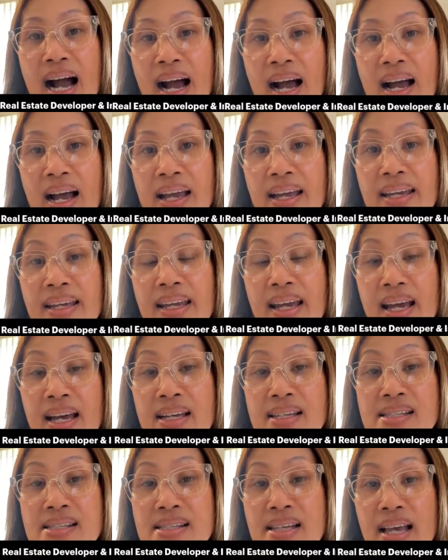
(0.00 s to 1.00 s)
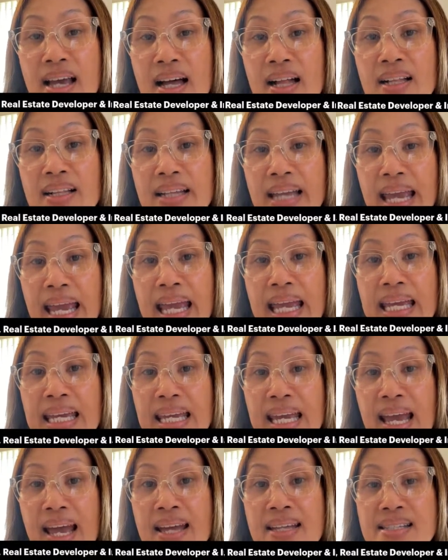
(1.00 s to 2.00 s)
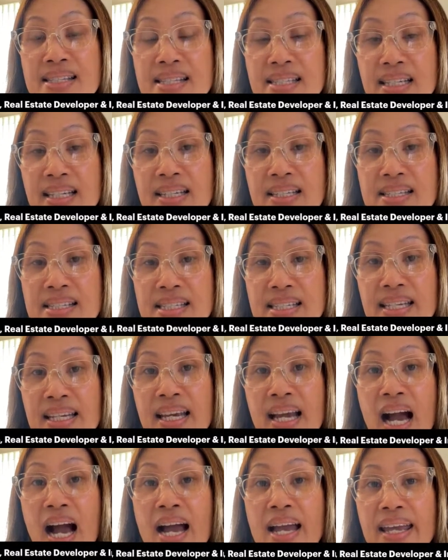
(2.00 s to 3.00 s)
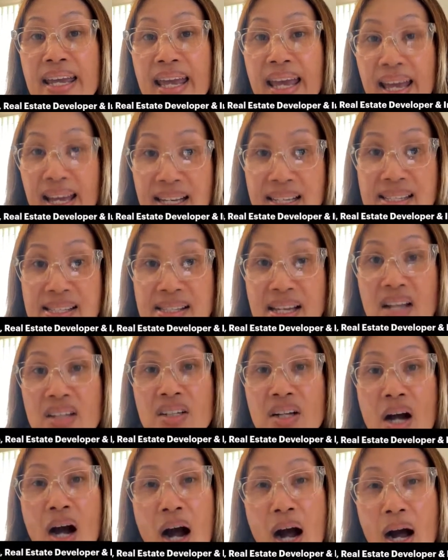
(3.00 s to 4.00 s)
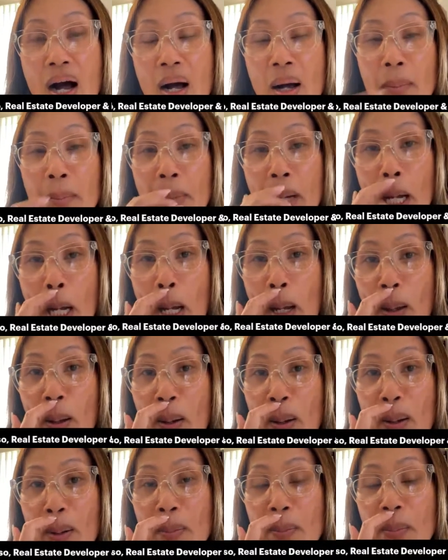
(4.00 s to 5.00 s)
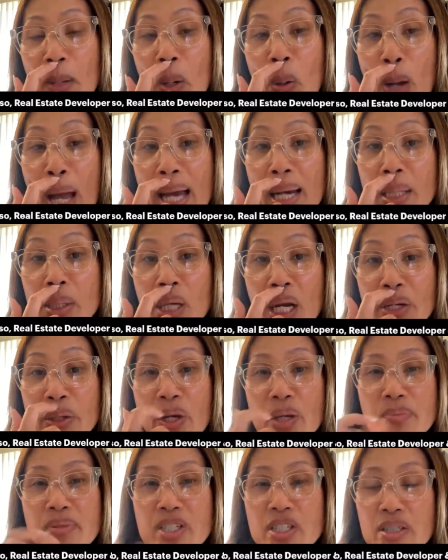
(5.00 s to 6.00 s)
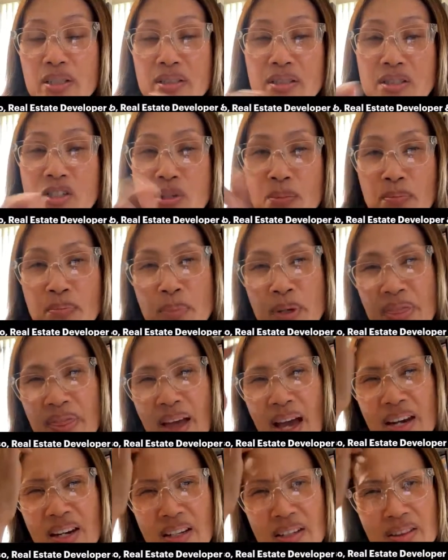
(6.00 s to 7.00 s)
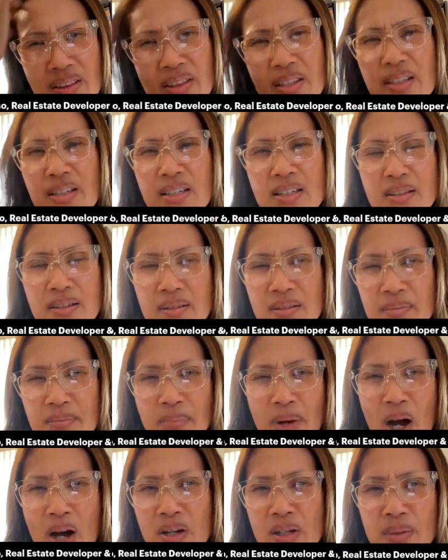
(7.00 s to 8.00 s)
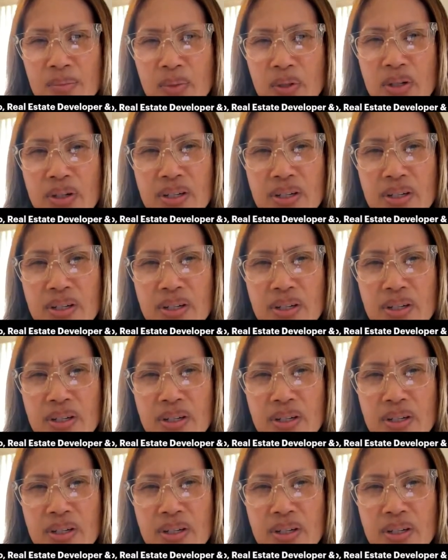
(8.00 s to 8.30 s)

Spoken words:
islandtix.com. Oh, Alan, are you able to put that on the bottom,